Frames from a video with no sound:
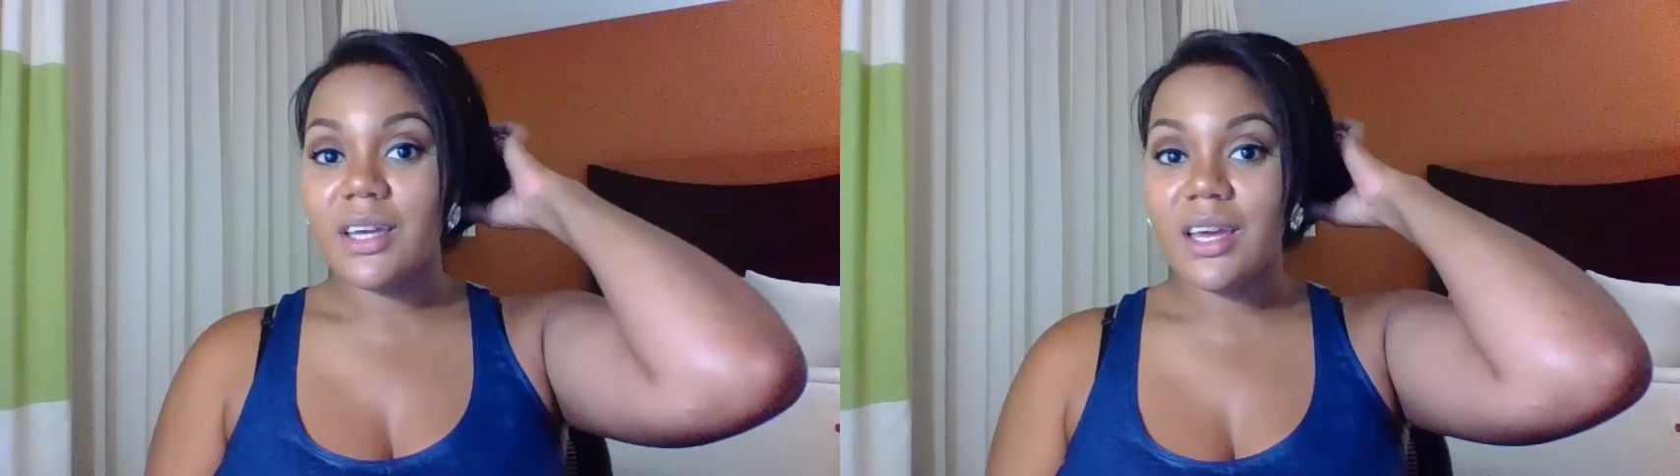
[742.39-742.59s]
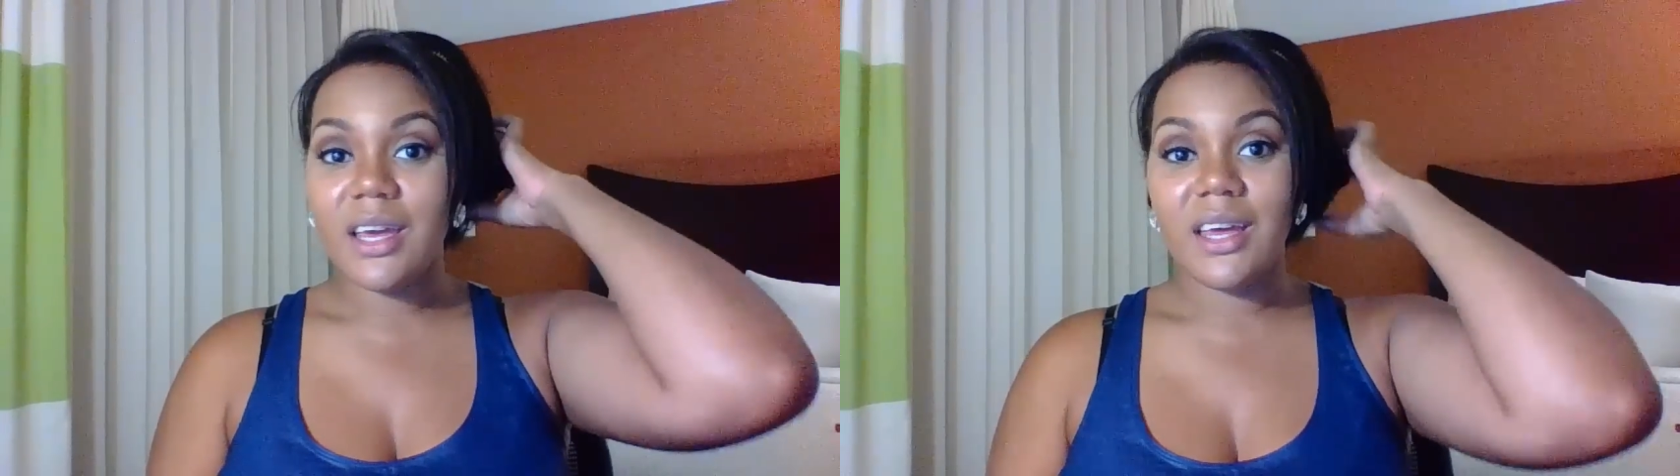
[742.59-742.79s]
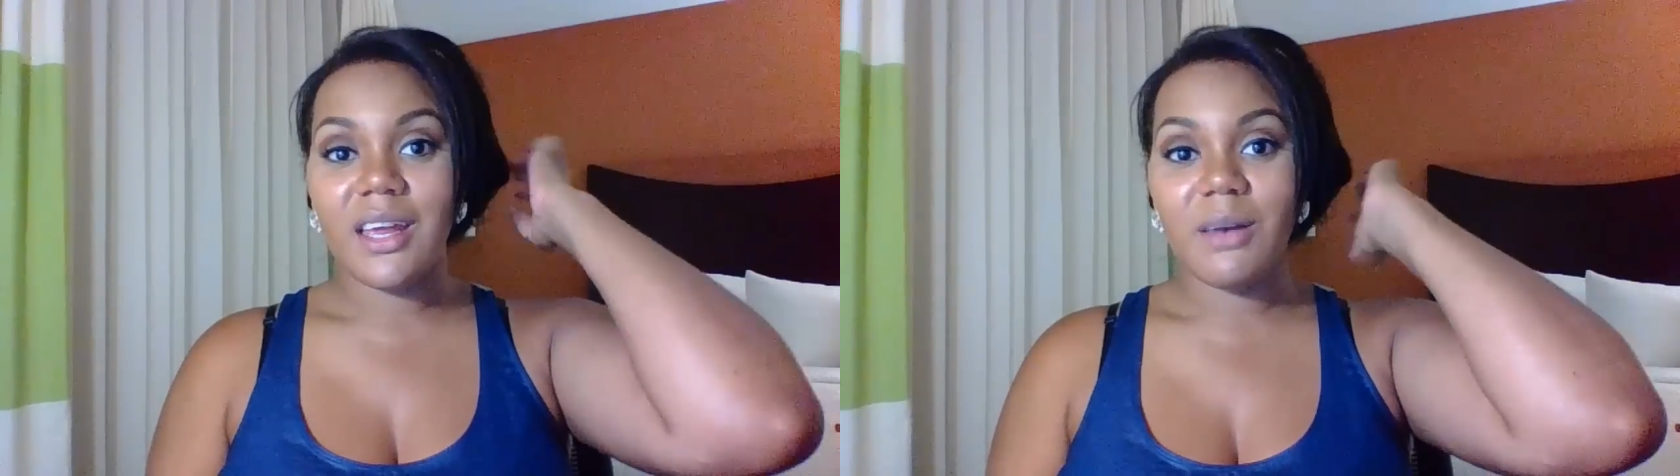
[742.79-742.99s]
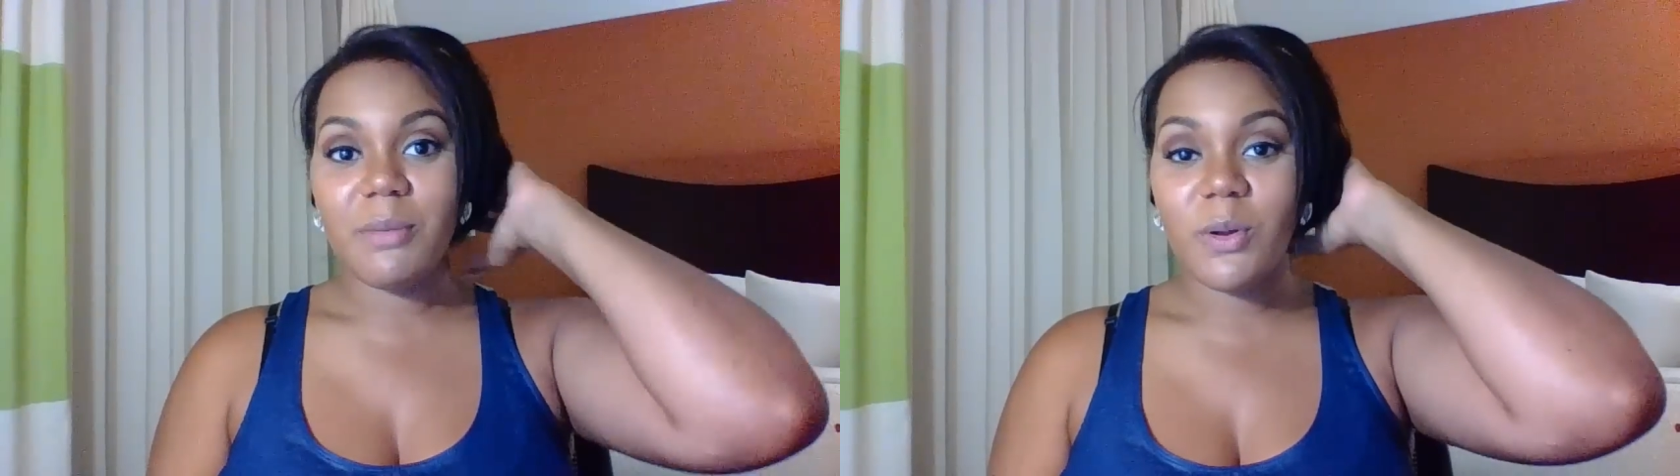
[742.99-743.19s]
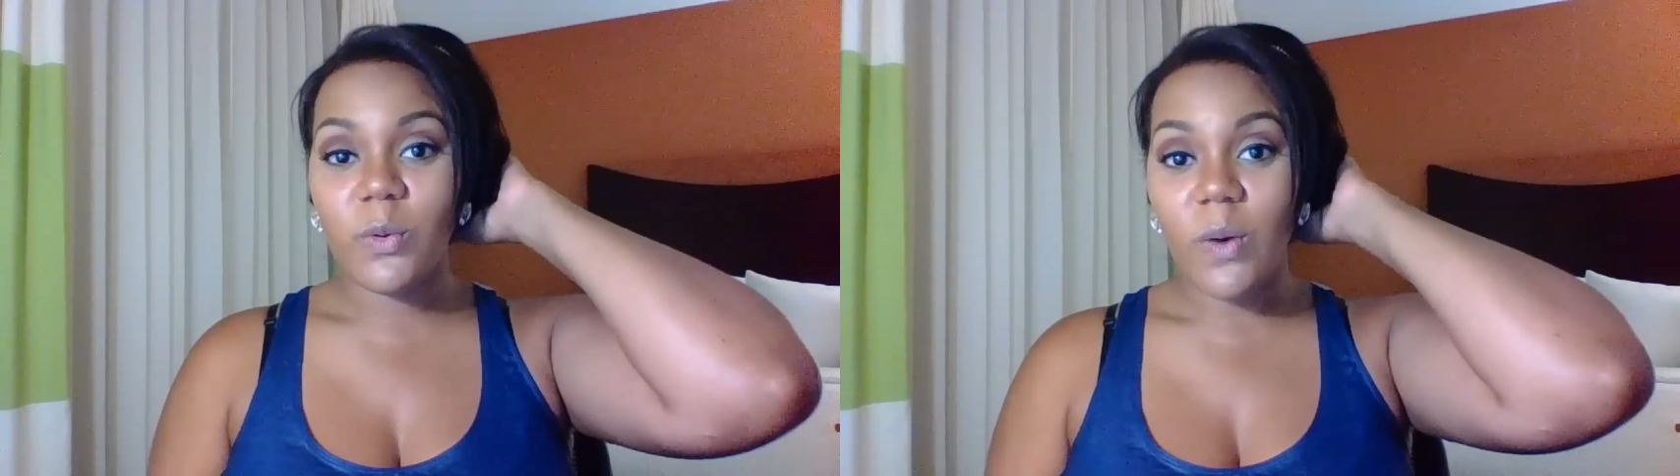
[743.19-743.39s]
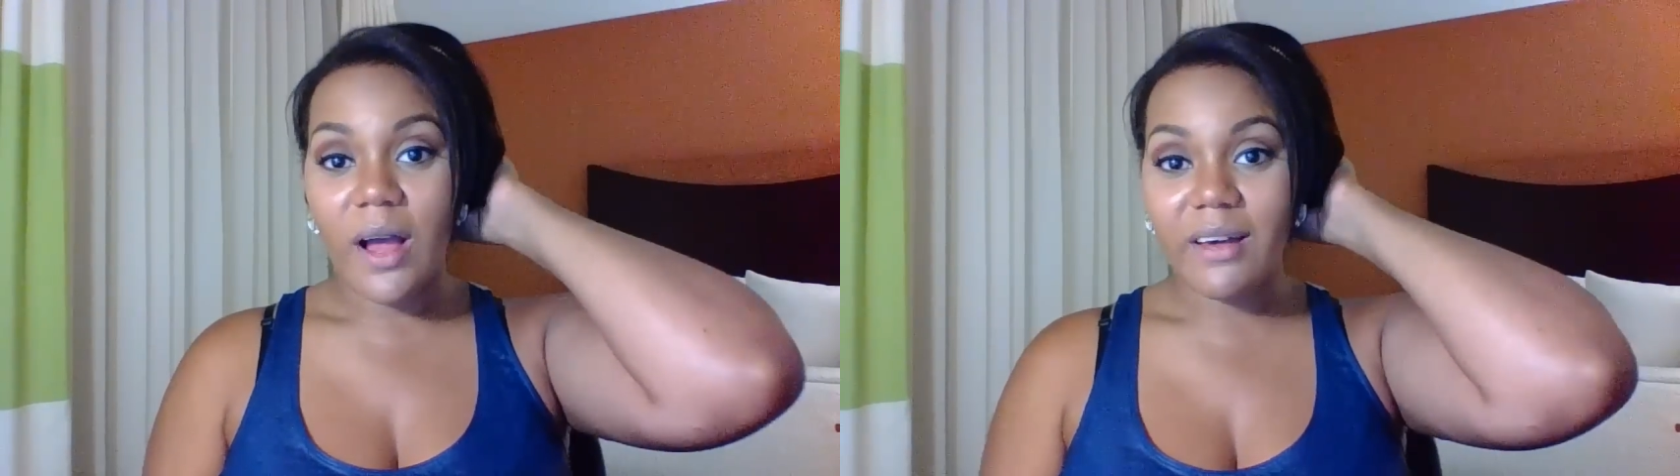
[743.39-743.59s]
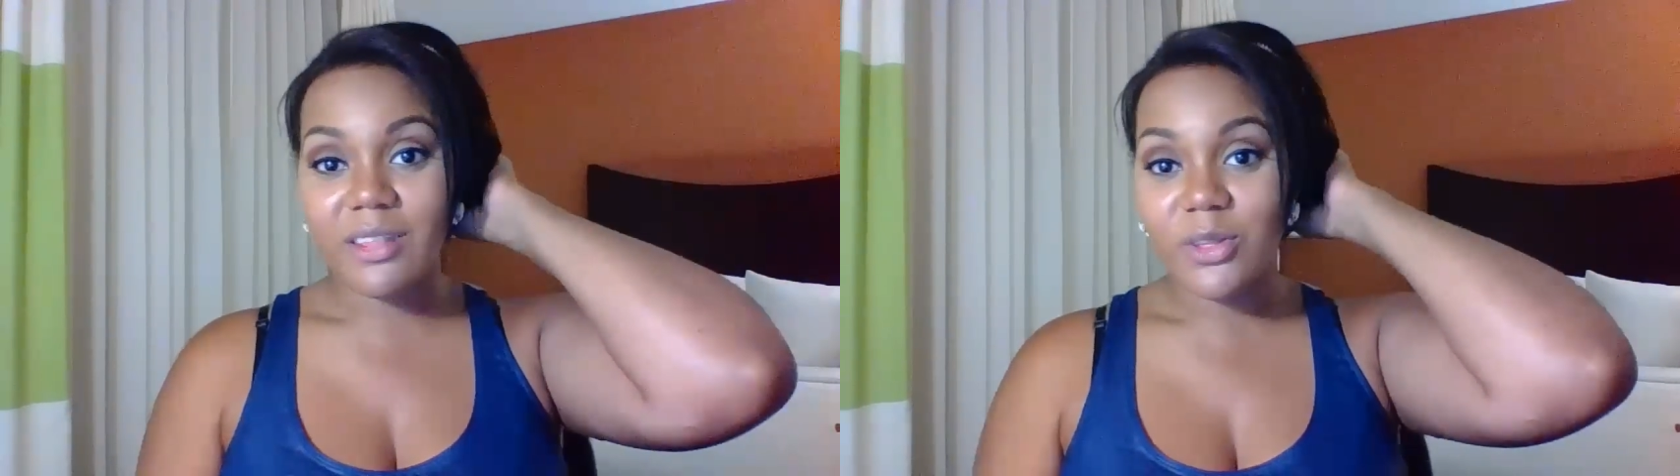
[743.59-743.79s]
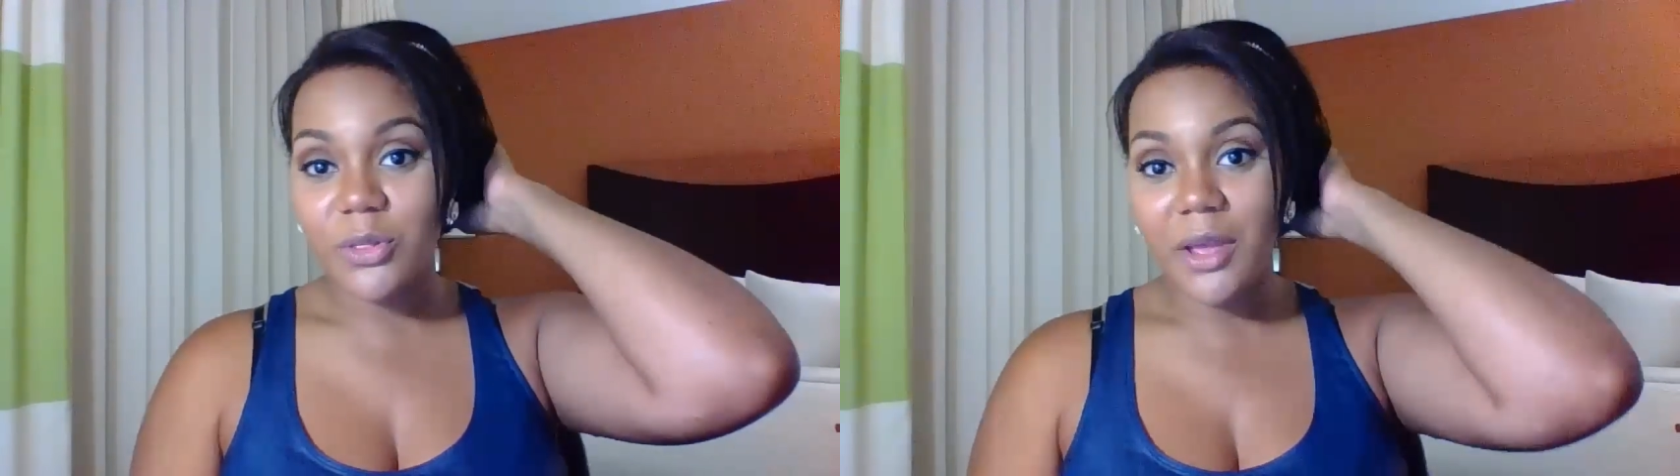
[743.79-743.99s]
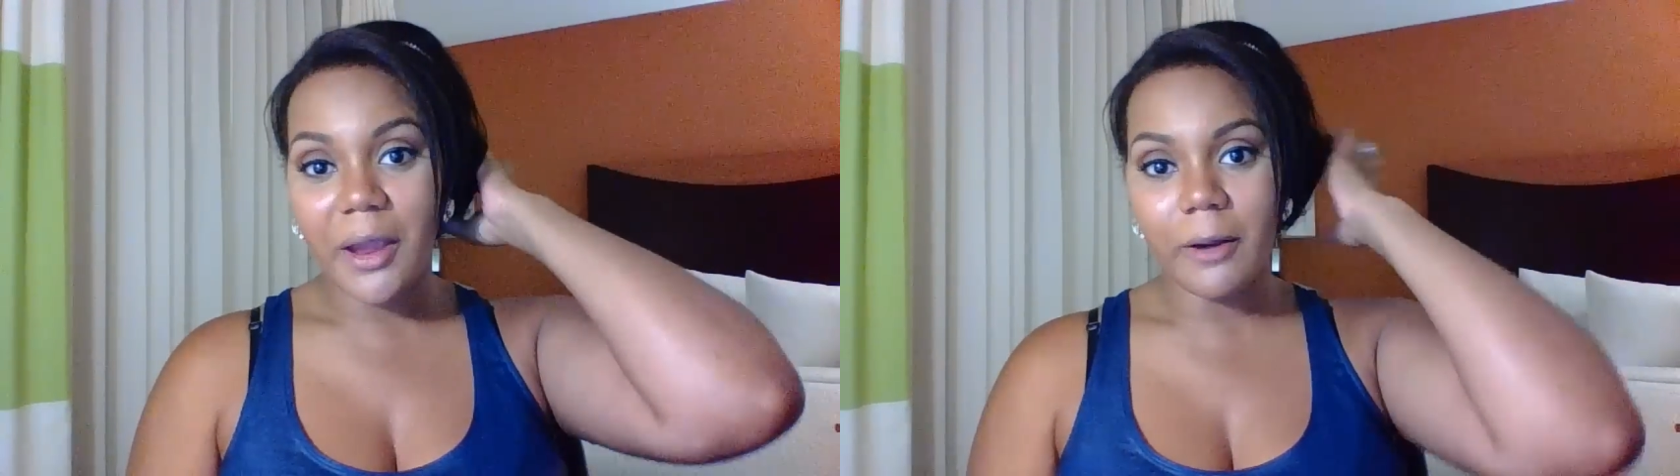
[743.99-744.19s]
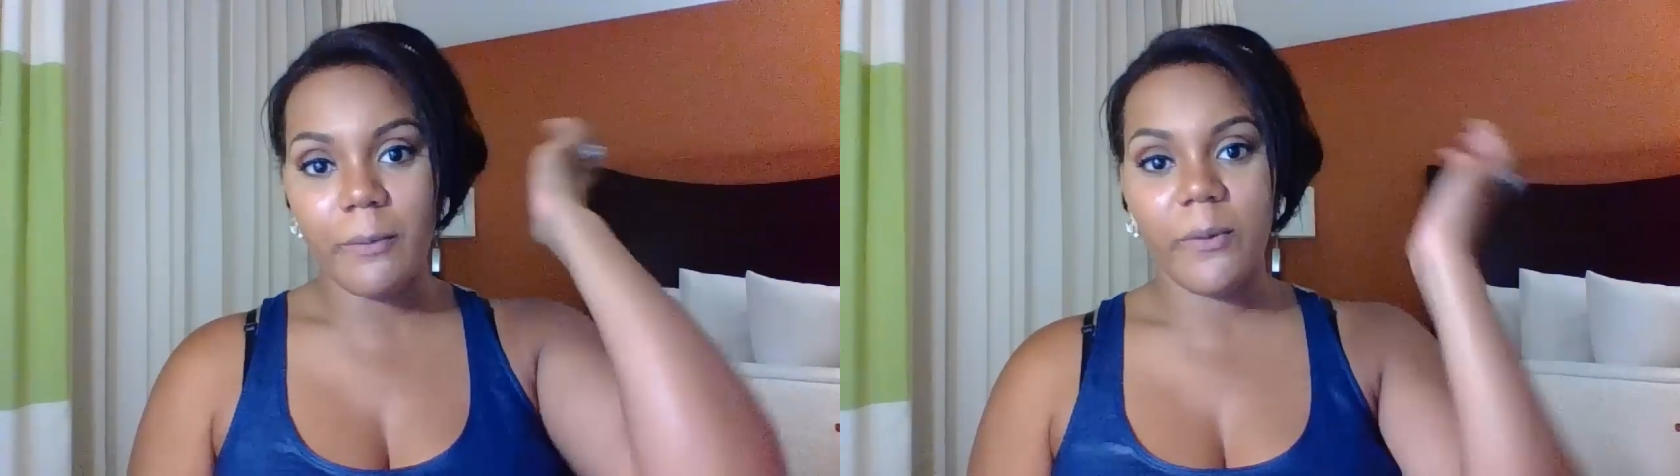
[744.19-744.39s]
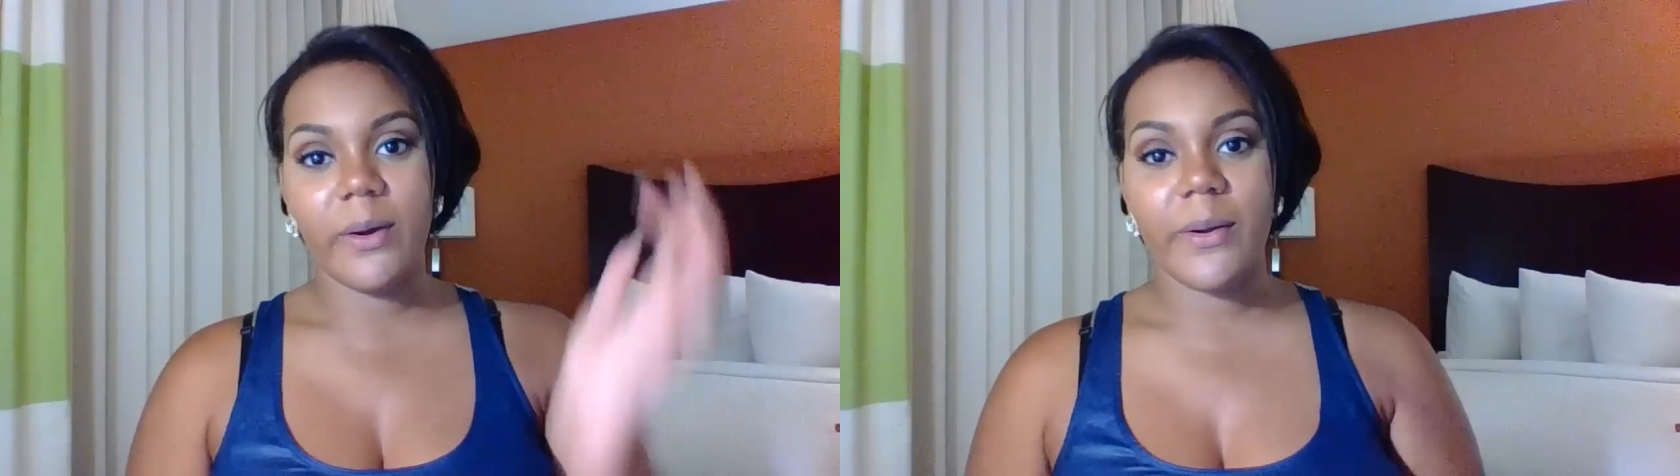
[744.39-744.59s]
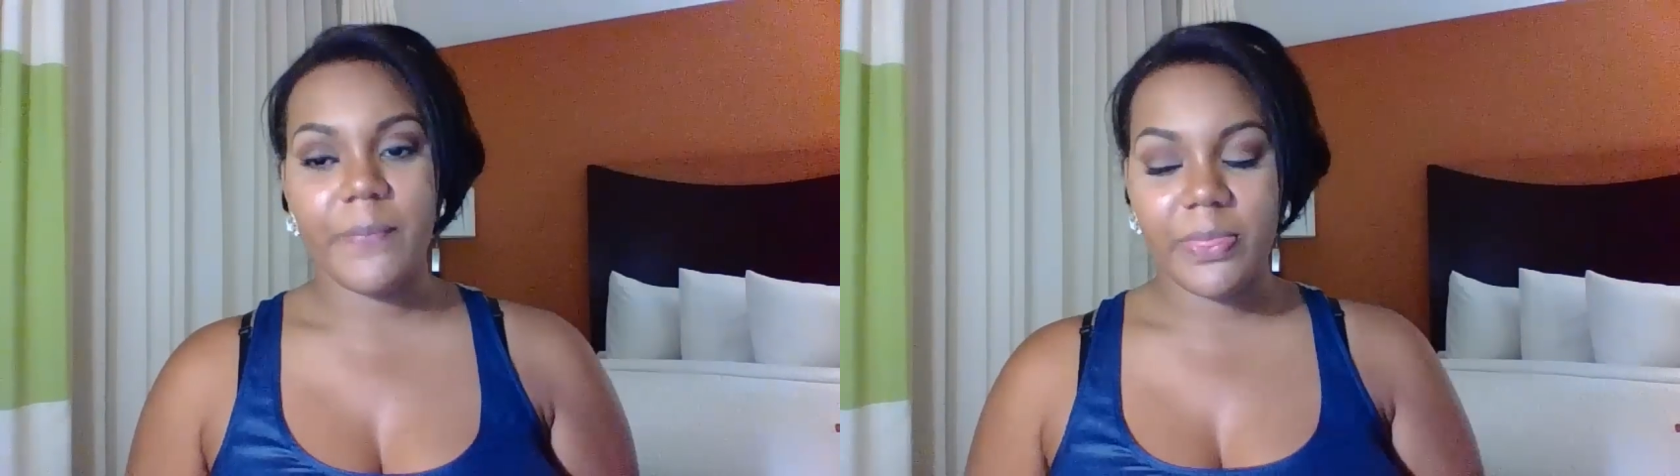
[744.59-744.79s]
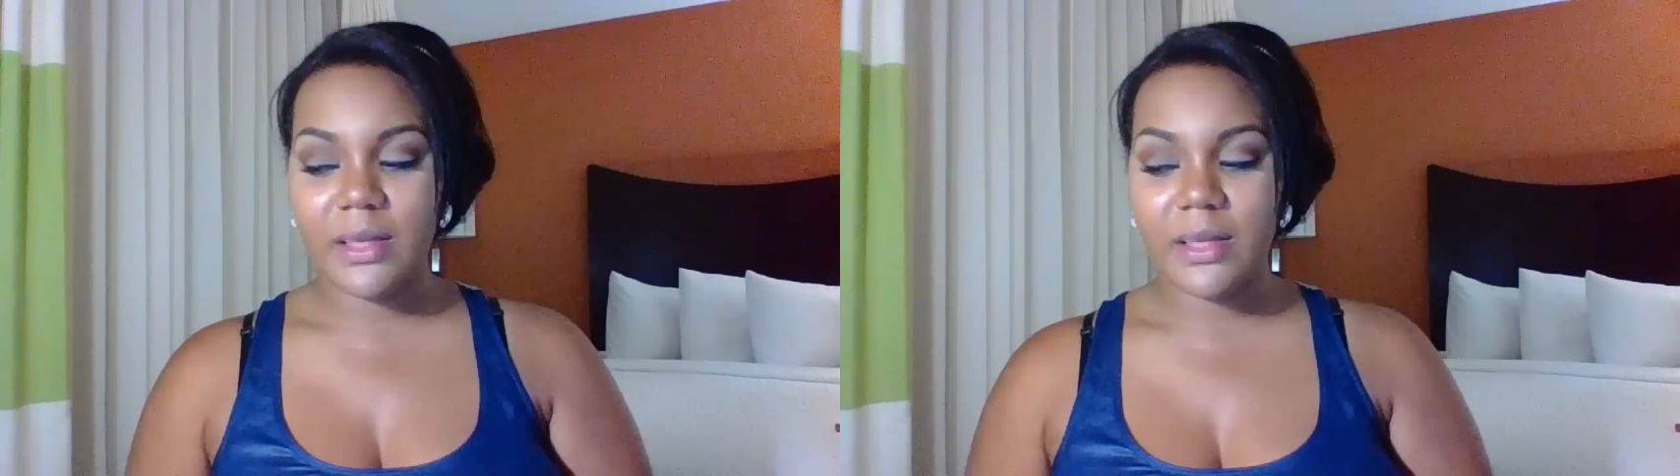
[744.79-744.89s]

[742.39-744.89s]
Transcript: and be rocking through the airport.